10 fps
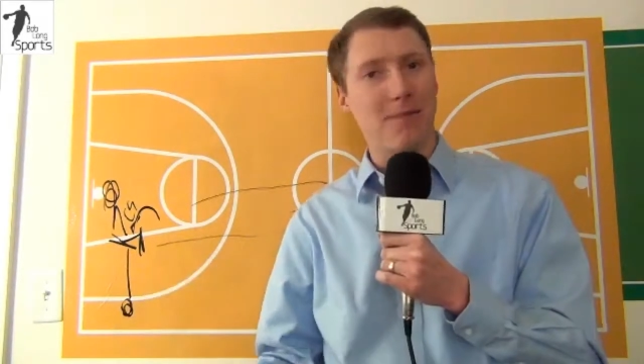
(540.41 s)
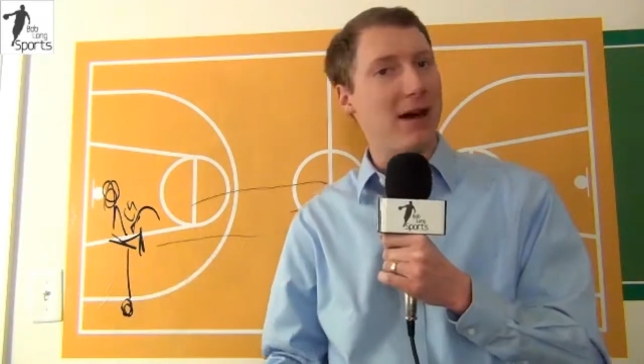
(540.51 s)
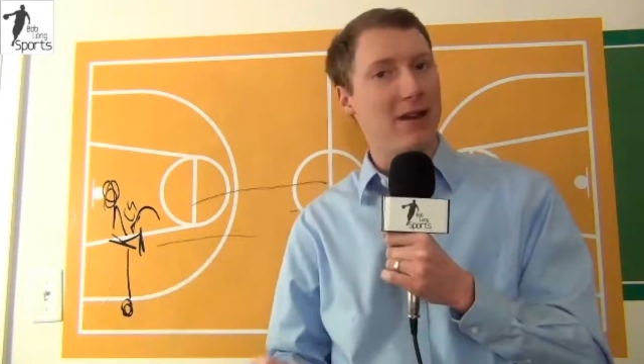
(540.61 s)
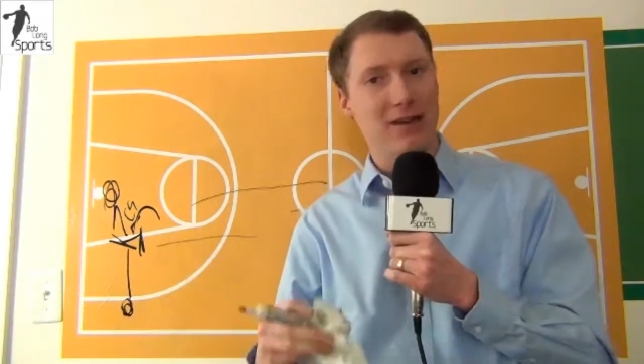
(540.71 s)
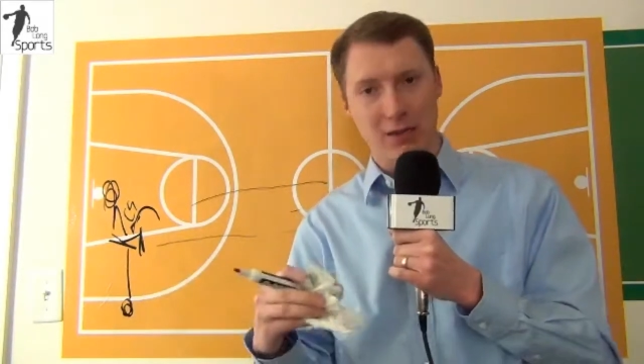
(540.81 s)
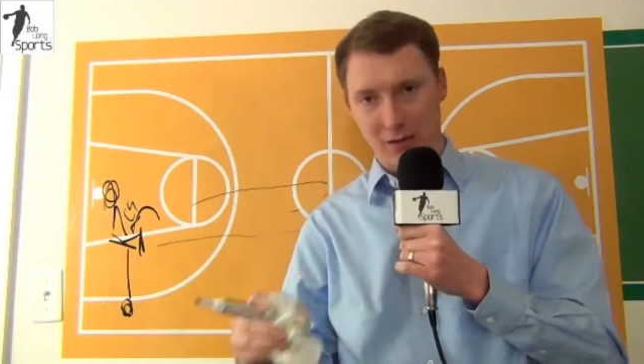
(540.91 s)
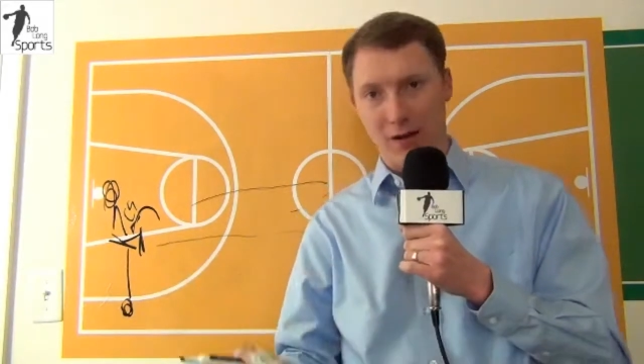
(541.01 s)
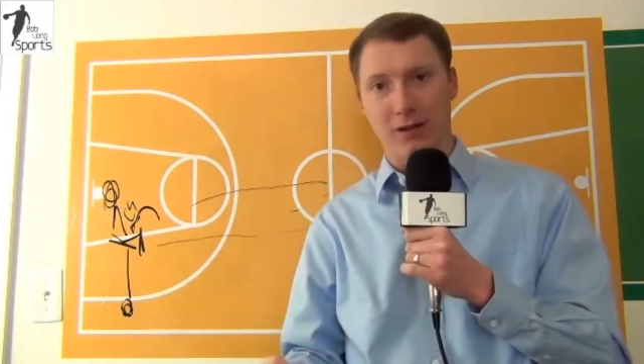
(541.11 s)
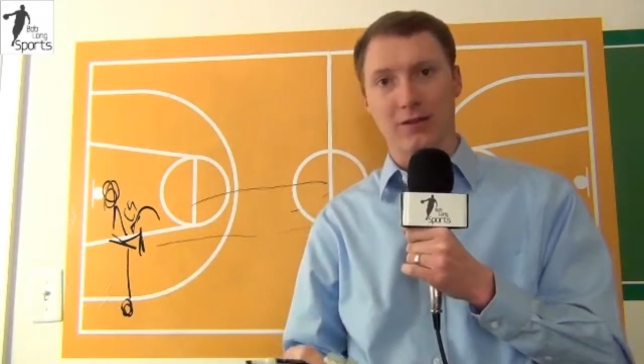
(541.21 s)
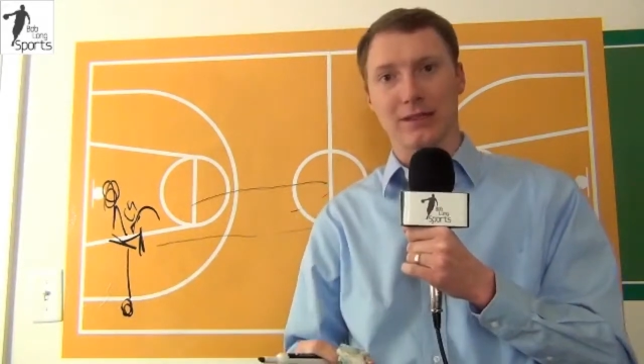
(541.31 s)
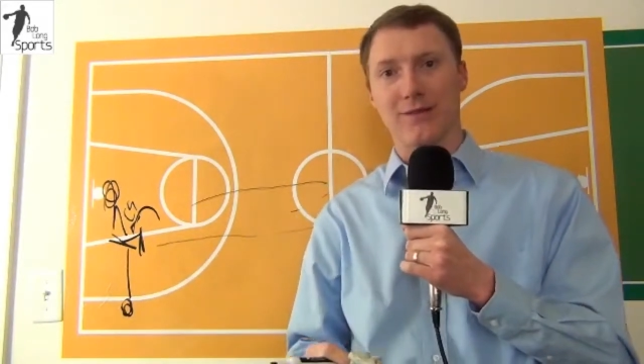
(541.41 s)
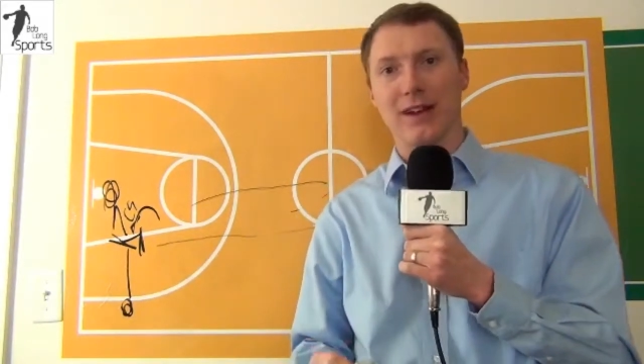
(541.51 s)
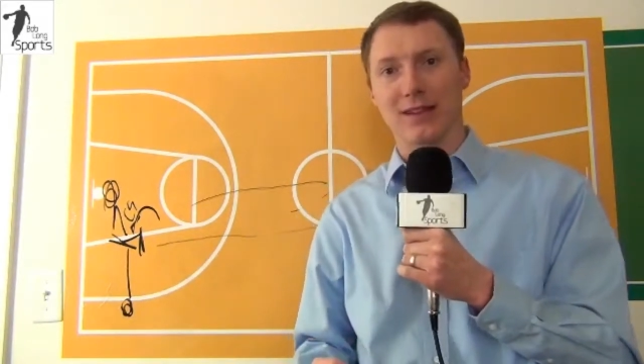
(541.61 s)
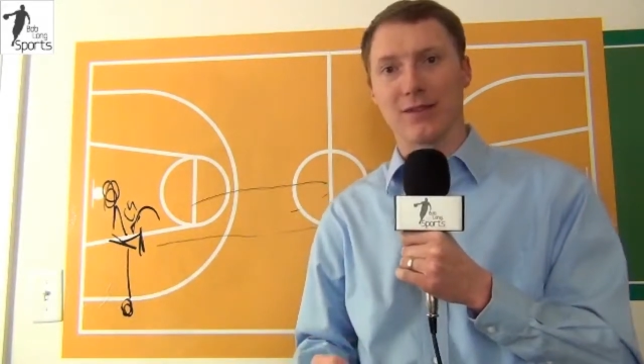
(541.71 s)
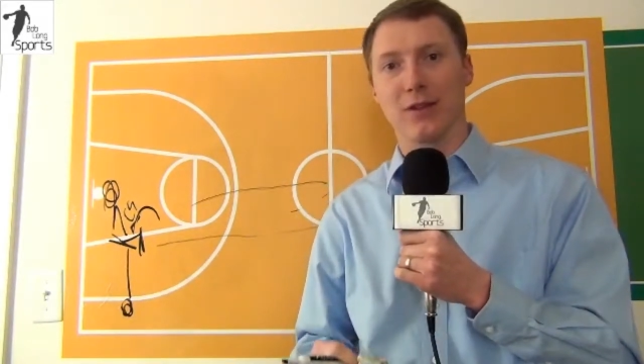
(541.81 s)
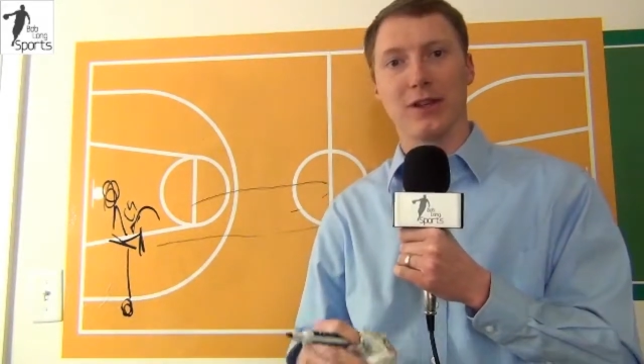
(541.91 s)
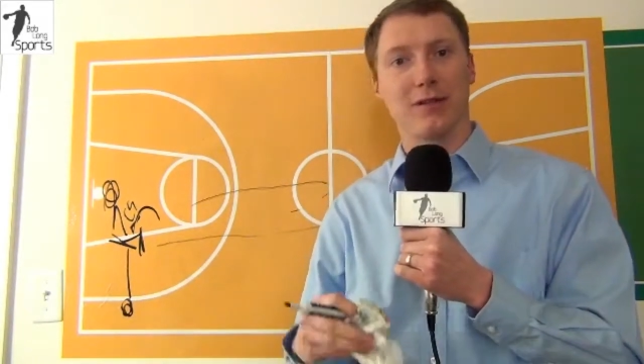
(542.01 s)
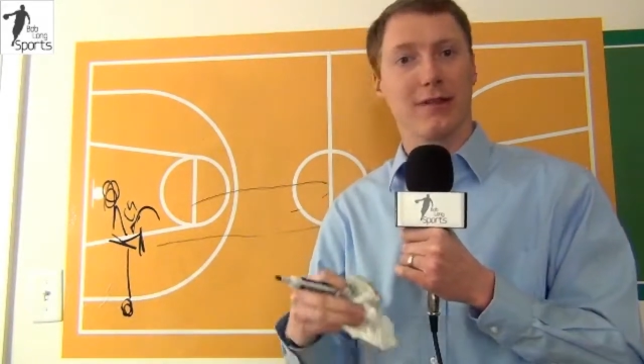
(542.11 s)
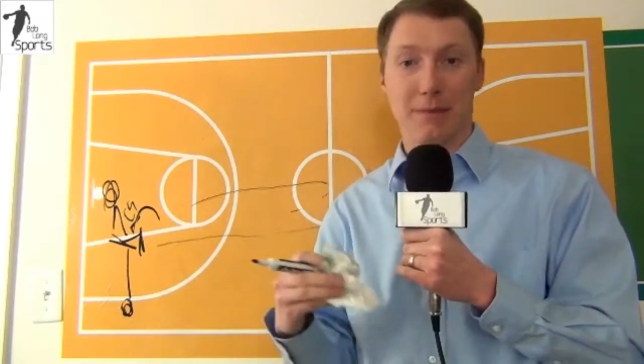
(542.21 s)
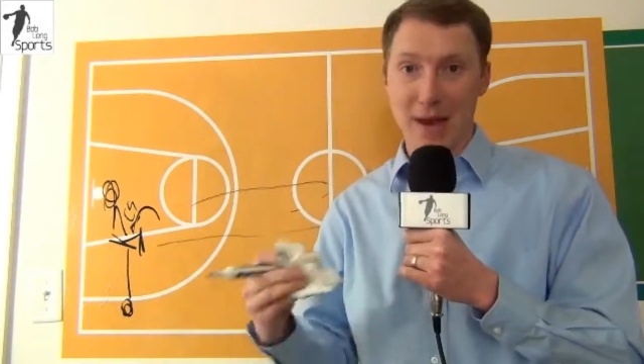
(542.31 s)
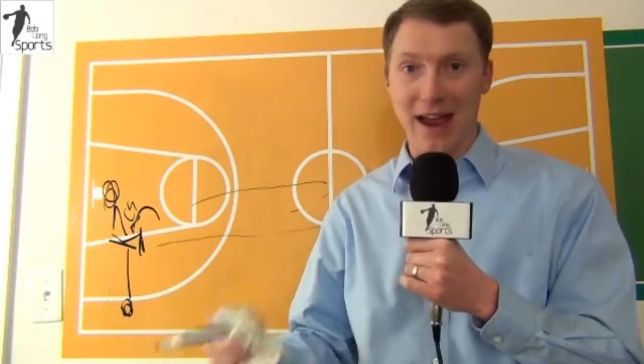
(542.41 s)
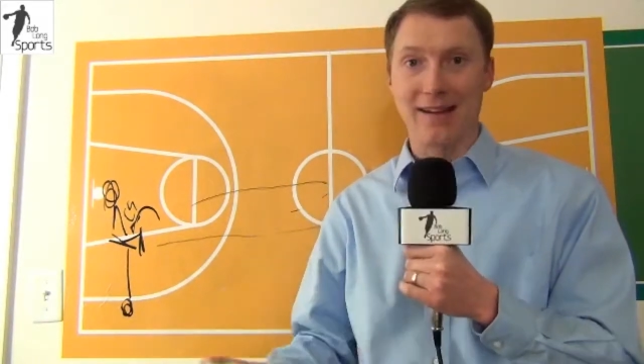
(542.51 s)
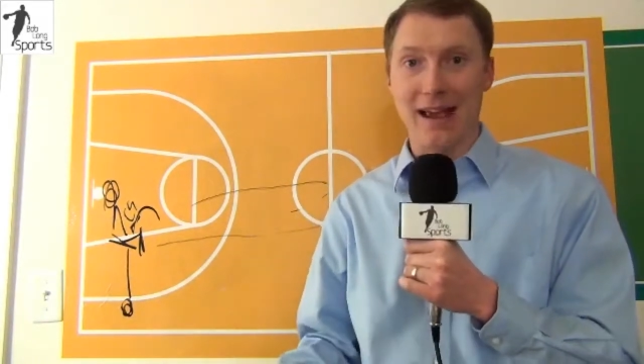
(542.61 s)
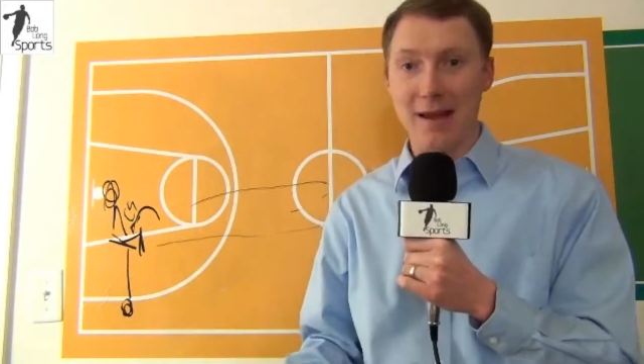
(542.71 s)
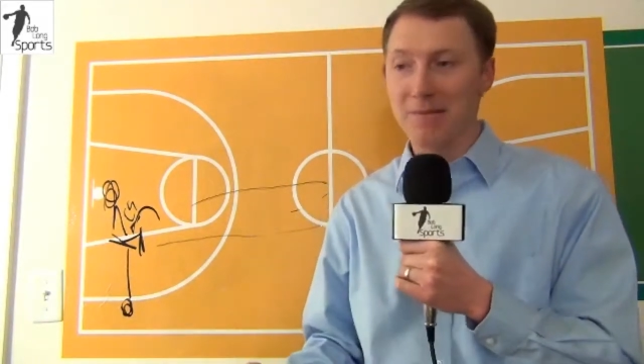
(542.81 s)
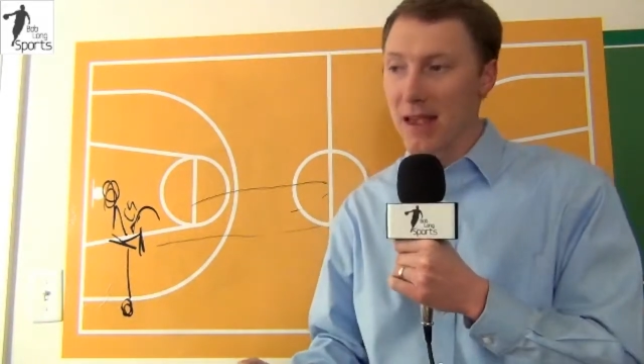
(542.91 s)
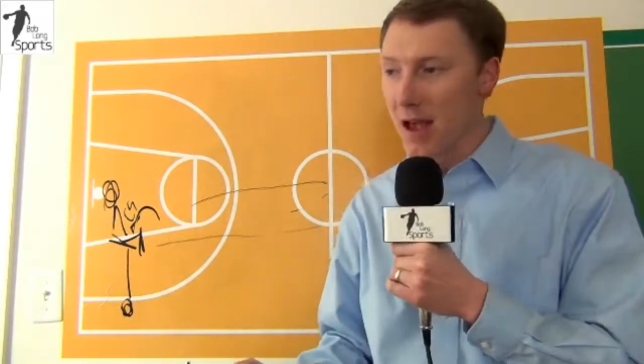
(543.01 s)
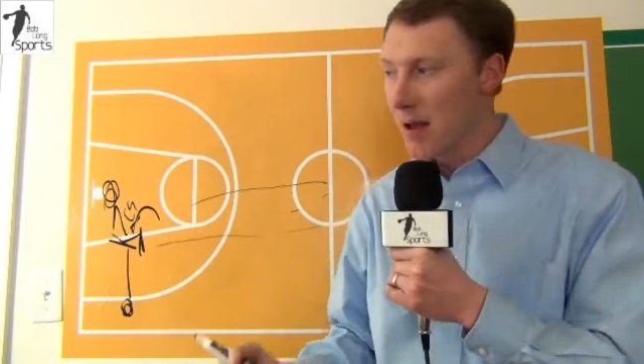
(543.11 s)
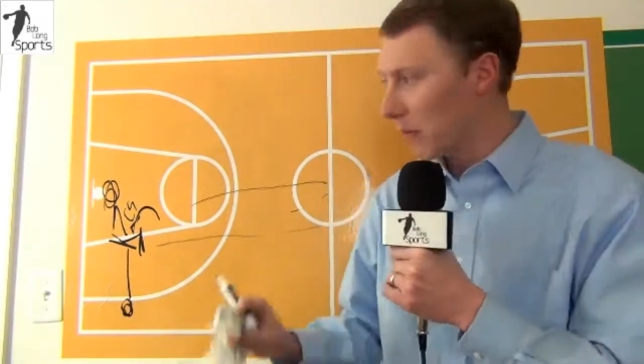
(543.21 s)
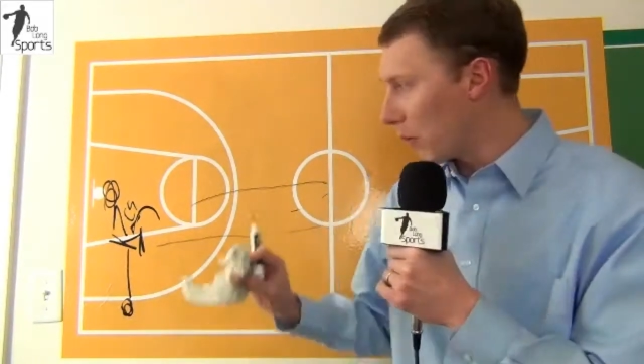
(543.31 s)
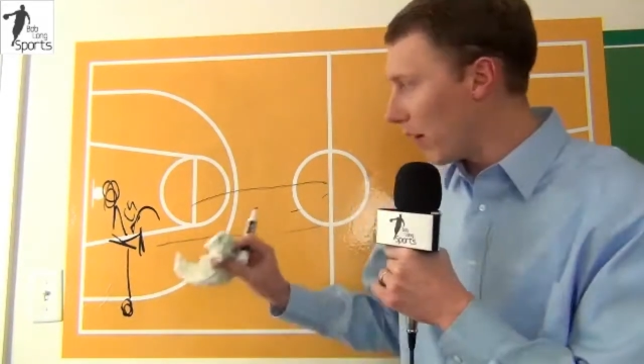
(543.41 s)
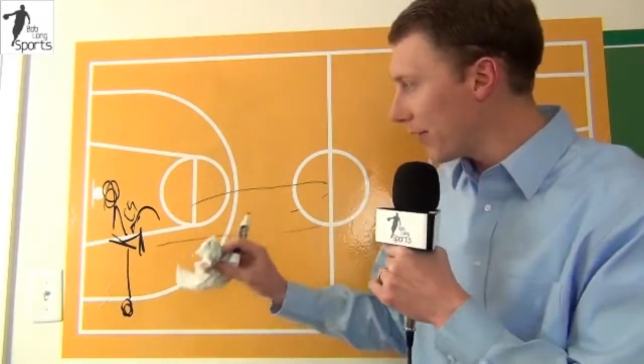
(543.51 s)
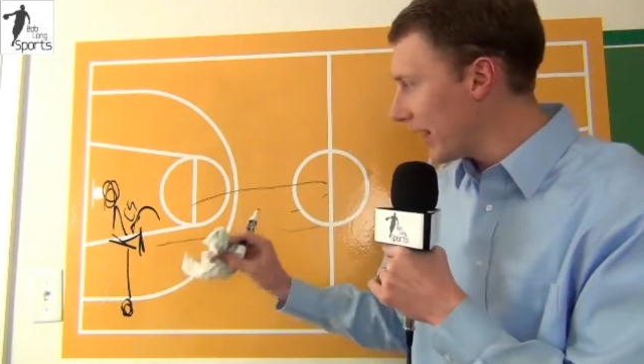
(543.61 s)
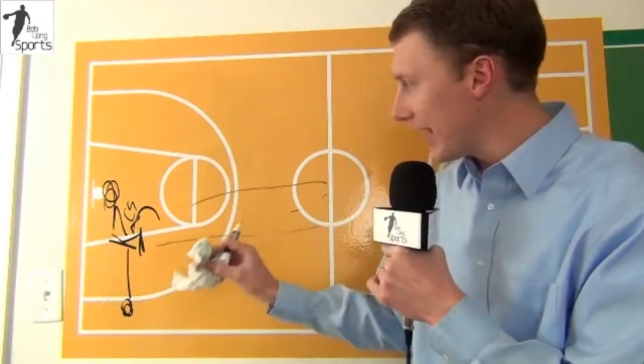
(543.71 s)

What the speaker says: about his struggles defensively during the Penn game, but one thing